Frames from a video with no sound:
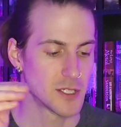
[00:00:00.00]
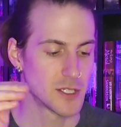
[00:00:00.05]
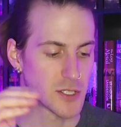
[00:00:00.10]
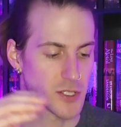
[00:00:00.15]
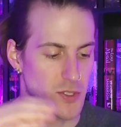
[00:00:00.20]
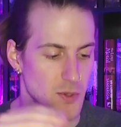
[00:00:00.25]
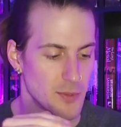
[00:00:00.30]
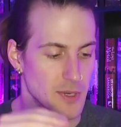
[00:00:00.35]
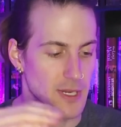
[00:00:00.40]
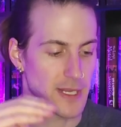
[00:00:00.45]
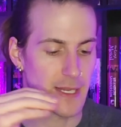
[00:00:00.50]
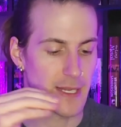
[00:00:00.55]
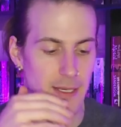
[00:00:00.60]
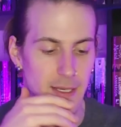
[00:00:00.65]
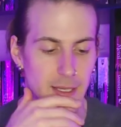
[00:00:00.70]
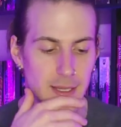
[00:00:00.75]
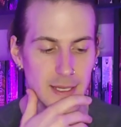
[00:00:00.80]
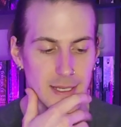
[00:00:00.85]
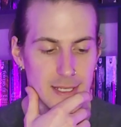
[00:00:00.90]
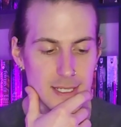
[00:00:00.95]
So I'm going to get
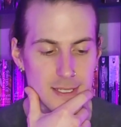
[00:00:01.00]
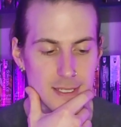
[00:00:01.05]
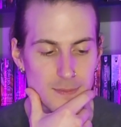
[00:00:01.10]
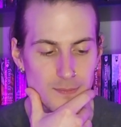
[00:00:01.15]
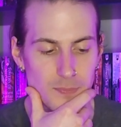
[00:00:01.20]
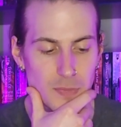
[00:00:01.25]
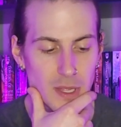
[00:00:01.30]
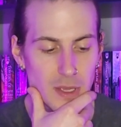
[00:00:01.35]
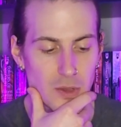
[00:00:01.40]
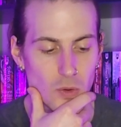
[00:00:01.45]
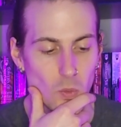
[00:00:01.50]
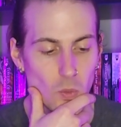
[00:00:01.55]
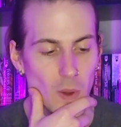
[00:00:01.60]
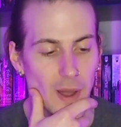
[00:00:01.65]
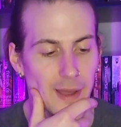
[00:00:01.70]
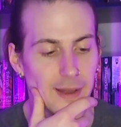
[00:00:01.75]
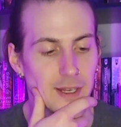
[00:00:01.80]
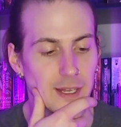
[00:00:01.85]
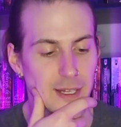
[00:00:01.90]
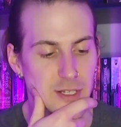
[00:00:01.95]
into this.
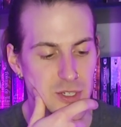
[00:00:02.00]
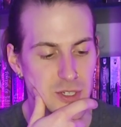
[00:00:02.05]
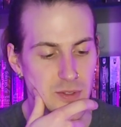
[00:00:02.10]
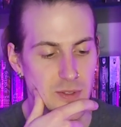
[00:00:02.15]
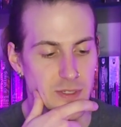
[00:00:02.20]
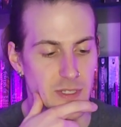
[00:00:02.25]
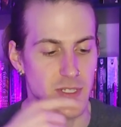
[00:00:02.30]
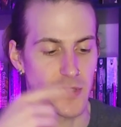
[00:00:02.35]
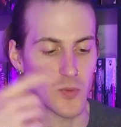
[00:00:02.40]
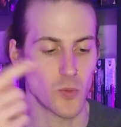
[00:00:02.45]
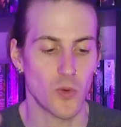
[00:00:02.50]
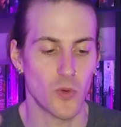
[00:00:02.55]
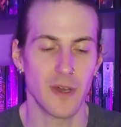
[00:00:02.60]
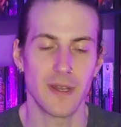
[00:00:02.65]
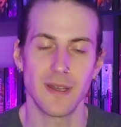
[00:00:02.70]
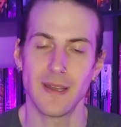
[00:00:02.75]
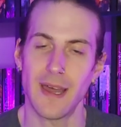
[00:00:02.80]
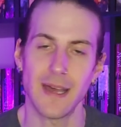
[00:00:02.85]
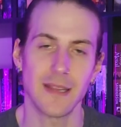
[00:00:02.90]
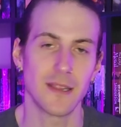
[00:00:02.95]
Why did I choose this?
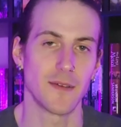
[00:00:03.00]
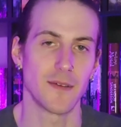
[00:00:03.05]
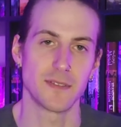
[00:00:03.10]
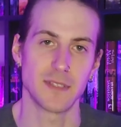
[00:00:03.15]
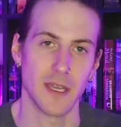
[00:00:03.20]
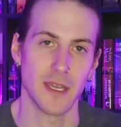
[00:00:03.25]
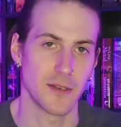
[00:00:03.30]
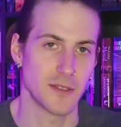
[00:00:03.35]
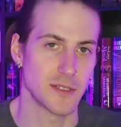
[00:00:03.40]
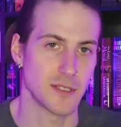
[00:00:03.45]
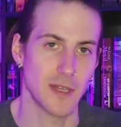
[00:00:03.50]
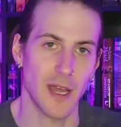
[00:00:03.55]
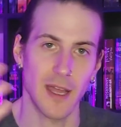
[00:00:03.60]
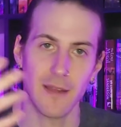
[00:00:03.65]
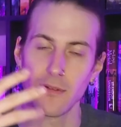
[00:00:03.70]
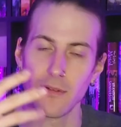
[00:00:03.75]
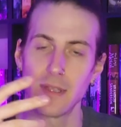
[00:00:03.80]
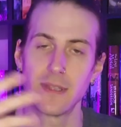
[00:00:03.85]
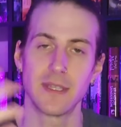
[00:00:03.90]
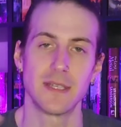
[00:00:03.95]
One, I love Sanderson.
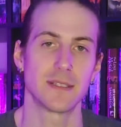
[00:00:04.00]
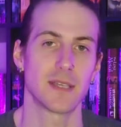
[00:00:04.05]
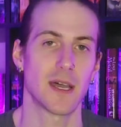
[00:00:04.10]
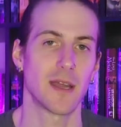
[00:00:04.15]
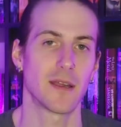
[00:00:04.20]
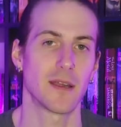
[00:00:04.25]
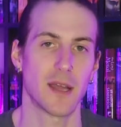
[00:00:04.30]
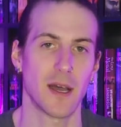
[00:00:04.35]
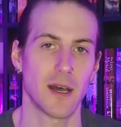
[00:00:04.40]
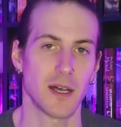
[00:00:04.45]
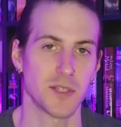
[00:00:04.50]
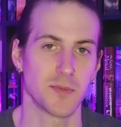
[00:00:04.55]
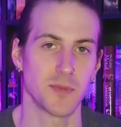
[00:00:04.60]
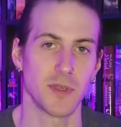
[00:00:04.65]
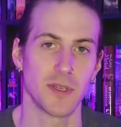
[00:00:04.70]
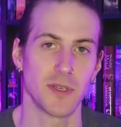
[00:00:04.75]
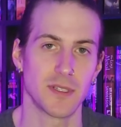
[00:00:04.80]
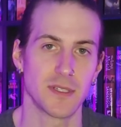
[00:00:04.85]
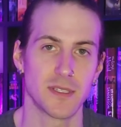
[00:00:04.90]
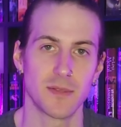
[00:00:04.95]
I've read the entire
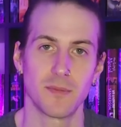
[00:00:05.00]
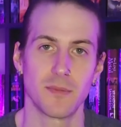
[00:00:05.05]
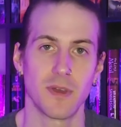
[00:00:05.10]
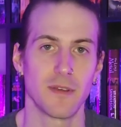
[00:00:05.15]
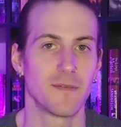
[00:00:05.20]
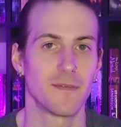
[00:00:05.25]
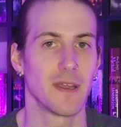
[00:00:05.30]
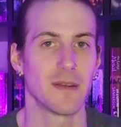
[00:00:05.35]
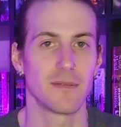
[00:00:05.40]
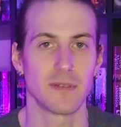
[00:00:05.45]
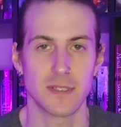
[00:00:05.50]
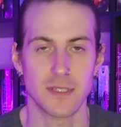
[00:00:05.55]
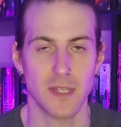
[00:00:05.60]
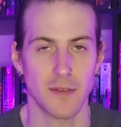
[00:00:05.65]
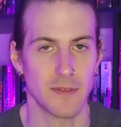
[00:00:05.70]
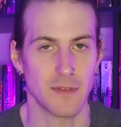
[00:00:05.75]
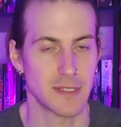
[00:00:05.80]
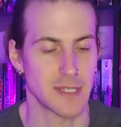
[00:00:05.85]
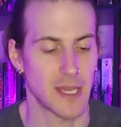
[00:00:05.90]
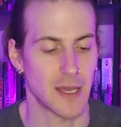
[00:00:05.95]
Cosmere. It's some of my favorite
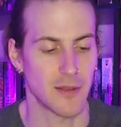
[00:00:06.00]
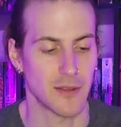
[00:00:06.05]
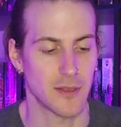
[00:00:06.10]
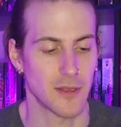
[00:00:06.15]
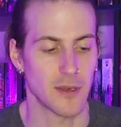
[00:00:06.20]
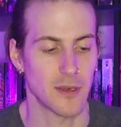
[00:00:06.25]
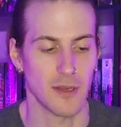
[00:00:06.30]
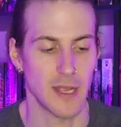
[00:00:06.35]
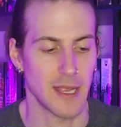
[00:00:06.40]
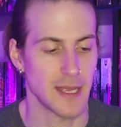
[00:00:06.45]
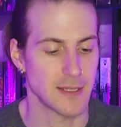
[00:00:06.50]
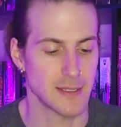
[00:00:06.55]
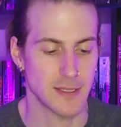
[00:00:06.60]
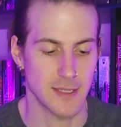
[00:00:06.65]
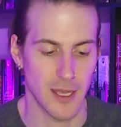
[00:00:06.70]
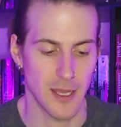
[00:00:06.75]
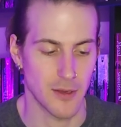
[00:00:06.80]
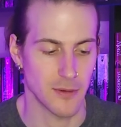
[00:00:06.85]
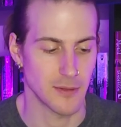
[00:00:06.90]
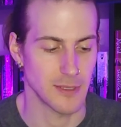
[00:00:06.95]
stuff that's out there. Hands
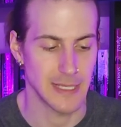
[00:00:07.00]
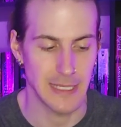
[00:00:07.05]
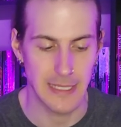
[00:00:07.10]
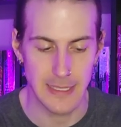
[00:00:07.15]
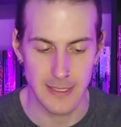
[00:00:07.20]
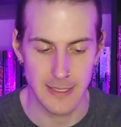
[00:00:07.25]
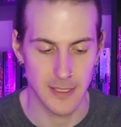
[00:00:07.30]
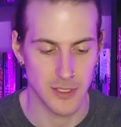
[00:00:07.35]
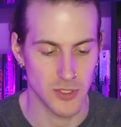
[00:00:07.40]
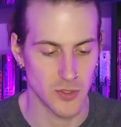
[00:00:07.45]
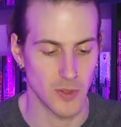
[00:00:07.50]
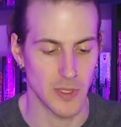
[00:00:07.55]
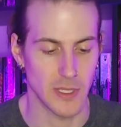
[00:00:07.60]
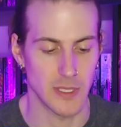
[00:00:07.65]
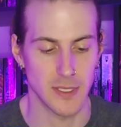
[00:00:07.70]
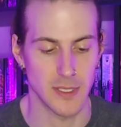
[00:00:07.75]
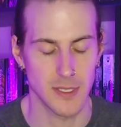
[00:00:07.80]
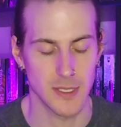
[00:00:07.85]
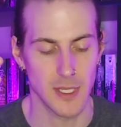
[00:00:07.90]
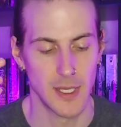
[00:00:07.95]
down, easy
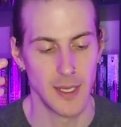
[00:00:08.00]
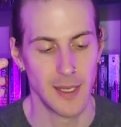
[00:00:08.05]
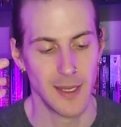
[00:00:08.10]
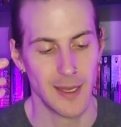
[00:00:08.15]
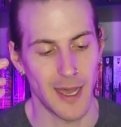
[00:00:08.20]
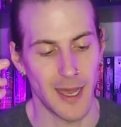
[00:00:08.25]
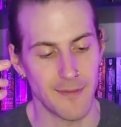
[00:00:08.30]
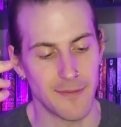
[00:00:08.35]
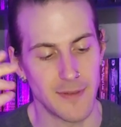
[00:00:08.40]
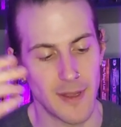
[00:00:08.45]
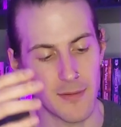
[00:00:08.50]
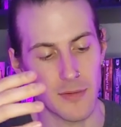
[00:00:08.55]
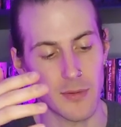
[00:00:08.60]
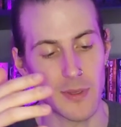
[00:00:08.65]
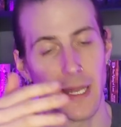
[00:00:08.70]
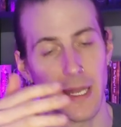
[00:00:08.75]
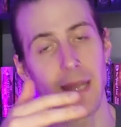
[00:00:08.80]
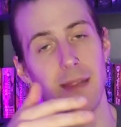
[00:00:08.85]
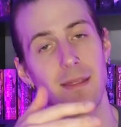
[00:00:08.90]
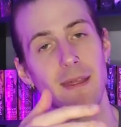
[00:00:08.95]
choice. I've never
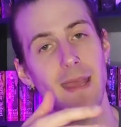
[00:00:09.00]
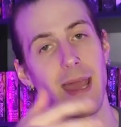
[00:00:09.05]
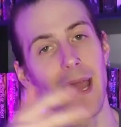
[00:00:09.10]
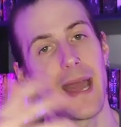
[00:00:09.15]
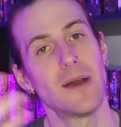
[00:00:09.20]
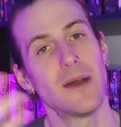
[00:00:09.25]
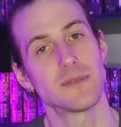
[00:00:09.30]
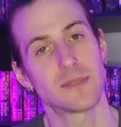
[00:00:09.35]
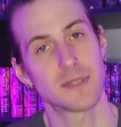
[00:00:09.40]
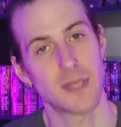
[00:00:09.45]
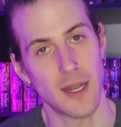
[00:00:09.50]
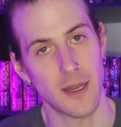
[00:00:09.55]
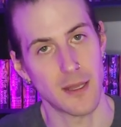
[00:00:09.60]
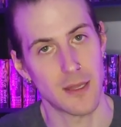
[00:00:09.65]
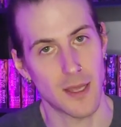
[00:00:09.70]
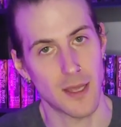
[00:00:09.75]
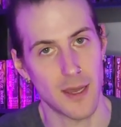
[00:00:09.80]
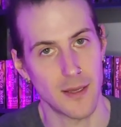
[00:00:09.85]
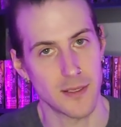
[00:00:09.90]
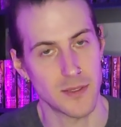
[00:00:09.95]
read anything outside of the
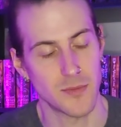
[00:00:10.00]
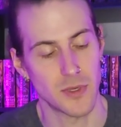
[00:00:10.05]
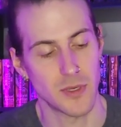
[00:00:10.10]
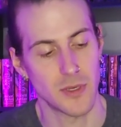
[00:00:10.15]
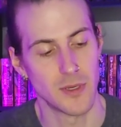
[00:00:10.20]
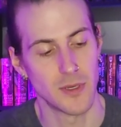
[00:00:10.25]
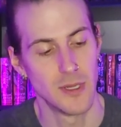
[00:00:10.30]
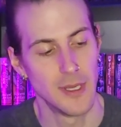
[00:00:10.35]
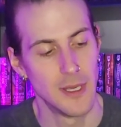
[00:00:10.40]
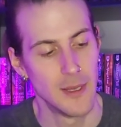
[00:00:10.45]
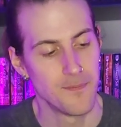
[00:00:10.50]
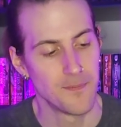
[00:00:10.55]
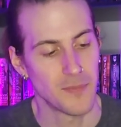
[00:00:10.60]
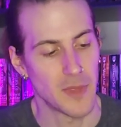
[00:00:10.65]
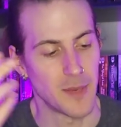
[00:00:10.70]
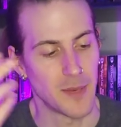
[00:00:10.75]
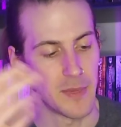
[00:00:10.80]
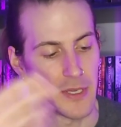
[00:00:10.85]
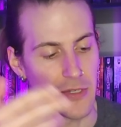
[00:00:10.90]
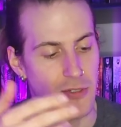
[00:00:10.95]
Cosmere.
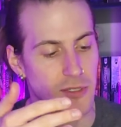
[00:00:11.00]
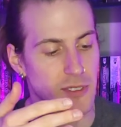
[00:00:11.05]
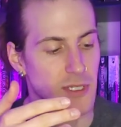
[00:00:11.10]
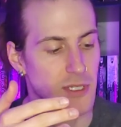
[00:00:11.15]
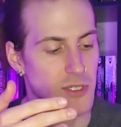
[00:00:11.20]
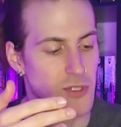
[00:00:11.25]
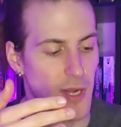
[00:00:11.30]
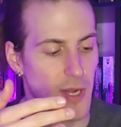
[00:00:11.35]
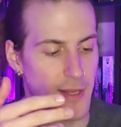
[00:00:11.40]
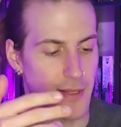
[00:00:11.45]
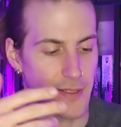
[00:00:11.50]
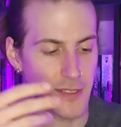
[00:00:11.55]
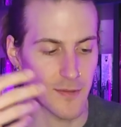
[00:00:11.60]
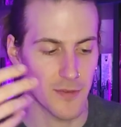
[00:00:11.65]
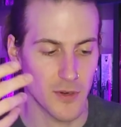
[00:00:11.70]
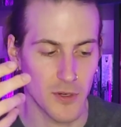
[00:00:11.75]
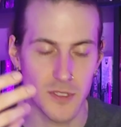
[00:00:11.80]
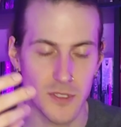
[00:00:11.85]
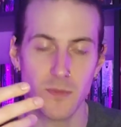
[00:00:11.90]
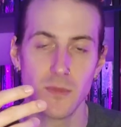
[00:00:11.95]
And I'm interested to try this. I've
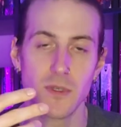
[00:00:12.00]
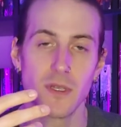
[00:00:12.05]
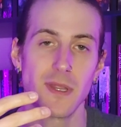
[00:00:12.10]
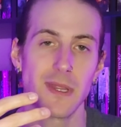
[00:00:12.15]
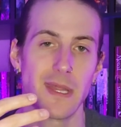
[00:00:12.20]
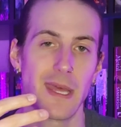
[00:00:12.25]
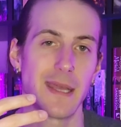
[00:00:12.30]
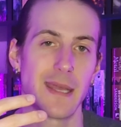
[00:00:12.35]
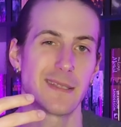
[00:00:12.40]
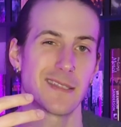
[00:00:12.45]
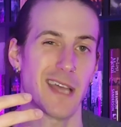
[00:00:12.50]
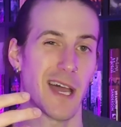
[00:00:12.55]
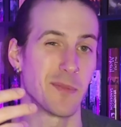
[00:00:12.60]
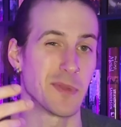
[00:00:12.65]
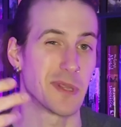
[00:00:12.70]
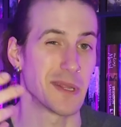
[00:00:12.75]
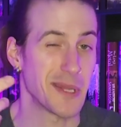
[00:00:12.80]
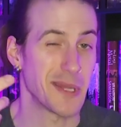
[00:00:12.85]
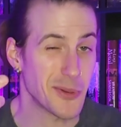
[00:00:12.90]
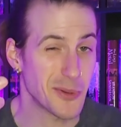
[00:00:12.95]
heard some good things. I'm
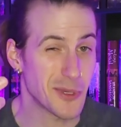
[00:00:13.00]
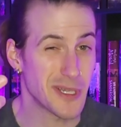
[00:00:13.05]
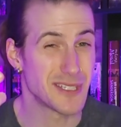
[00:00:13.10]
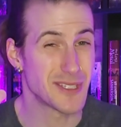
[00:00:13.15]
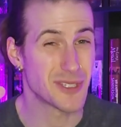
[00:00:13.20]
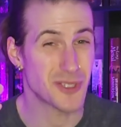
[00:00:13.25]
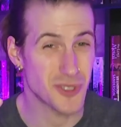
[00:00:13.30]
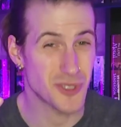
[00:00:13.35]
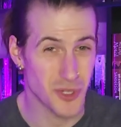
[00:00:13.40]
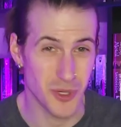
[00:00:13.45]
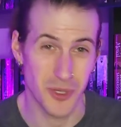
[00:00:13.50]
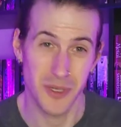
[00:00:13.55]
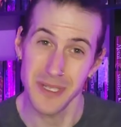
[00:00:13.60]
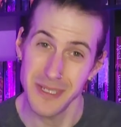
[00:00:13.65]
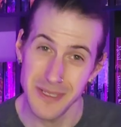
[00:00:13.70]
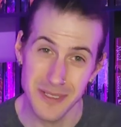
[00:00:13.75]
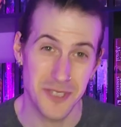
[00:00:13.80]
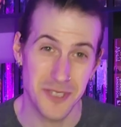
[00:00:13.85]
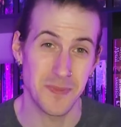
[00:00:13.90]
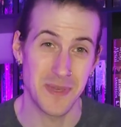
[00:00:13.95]
a little concerned,
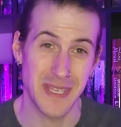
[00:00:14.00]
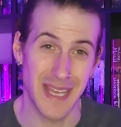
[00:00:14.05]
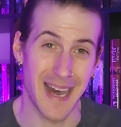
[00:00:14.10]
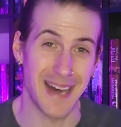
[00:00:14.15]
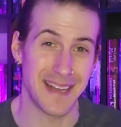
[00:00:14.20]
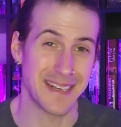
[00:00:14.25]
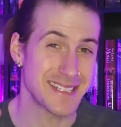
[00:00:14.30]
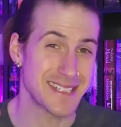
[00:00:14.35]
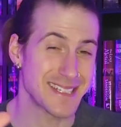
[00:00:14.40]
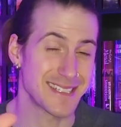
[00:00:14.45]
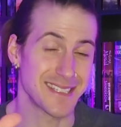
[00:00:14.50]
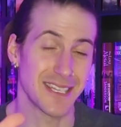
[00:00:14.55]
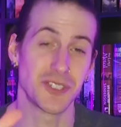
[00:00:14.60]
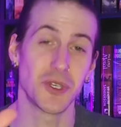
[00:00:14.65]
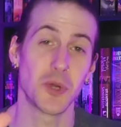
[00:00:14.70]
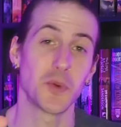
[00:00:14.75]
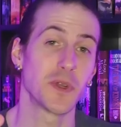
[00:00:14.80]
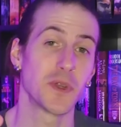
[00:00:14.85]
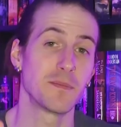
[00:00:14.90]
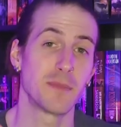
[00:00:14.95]
to be honest, because I
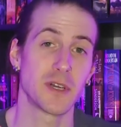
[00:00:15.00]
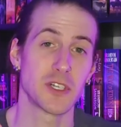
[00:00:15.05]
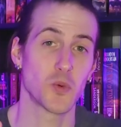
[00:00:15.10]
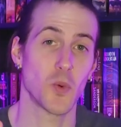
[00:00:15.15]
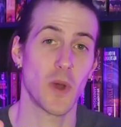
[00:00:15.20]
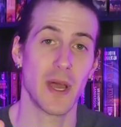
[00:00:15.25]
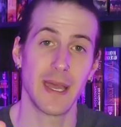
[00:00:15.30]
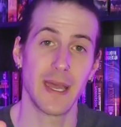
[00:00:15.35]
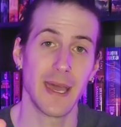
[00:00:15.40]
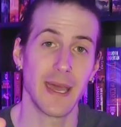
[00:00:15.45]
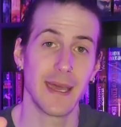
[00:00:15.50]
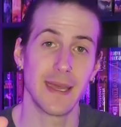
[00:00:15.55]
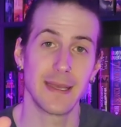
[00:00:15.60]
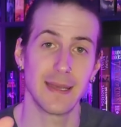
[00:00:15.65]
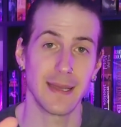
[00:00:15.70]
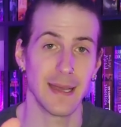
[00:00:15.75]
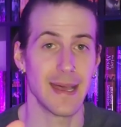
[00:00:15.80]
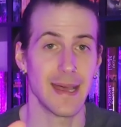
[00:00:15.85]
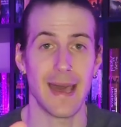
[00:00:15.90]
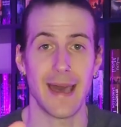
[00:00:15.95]
don't read much
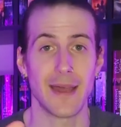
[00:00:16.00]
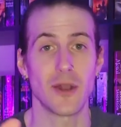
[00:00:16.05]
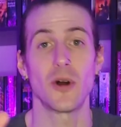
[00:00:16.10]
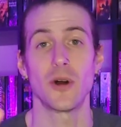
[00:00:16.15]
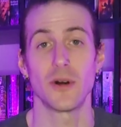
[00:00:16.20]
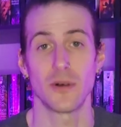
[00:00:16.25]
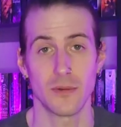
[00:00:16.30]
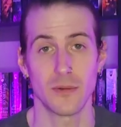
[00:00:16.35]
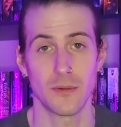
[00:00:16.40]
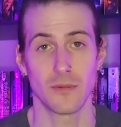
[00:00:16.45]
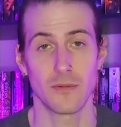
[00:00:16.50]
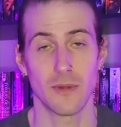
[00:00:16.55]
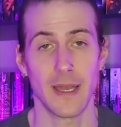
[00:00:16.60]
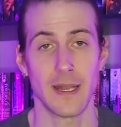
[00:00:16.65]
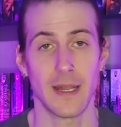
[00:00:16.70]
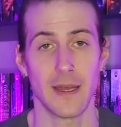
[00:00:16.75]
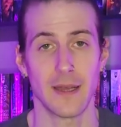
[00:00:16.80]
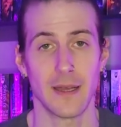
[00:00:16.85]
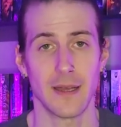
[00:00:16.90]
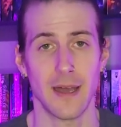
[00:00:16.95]
YA at all,
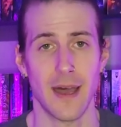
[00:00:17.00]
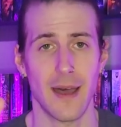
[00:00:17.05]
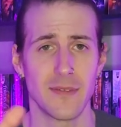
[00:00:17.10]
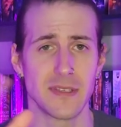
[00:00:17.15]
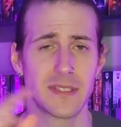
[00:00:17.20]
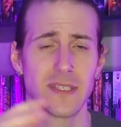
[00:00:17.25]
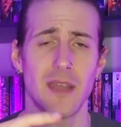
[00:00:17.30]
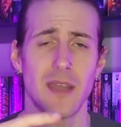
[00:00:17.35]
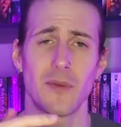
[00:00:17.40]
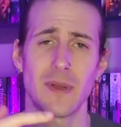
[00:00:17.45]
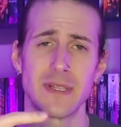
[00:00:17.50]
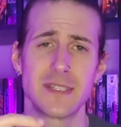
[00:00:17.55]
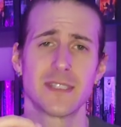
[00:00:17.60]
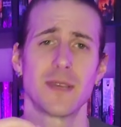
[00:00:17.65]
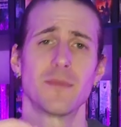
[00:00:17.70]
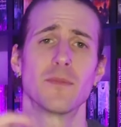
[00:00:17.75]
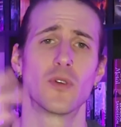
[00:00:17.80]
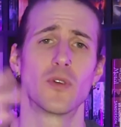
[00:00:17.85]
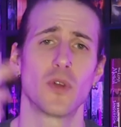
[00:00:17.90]
right? Obviously, I read some